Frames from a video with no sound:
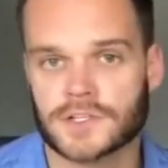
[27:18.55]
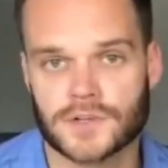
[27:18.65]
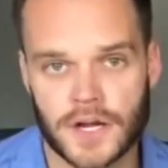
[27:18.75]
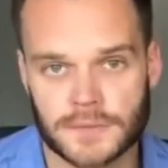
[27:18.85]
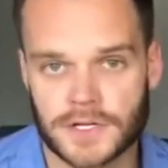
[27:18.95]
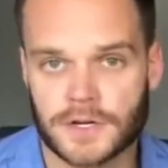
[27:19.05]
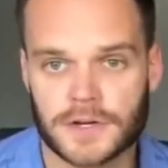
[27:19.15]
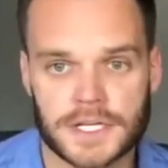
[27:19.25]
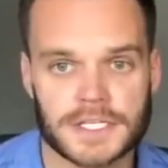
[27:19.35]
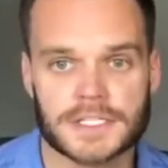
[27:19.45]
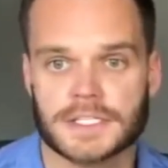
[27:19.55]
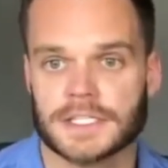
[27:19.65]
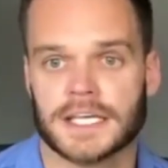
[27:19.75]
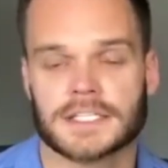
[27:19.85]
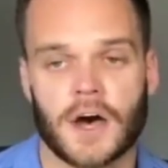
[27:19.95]
astronomy
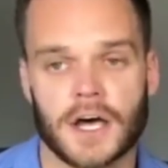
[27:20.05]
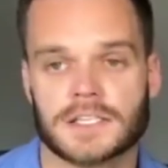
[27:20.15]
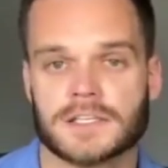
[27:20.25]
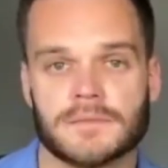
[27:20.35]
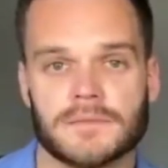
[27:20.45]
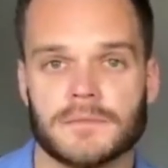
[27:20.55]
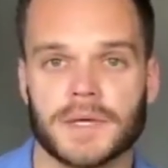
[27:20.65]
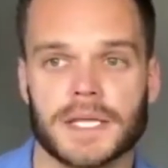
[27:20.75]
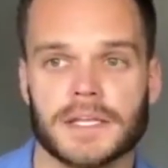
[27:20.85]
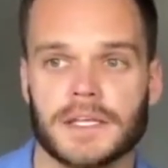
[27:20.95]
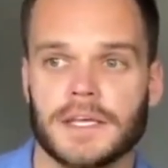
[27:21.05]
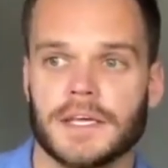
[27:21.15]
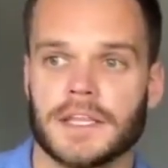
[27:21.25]
degrees, that's awesome, but